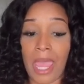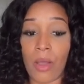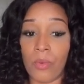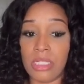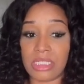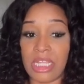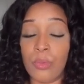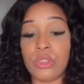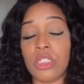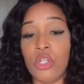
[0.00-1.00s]

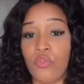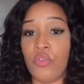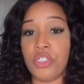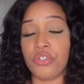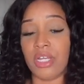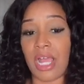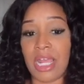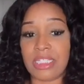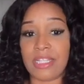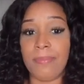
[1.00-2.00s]
It was a little frustrating,
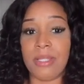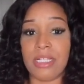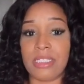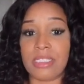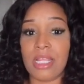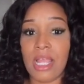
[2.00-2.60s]
honestly, because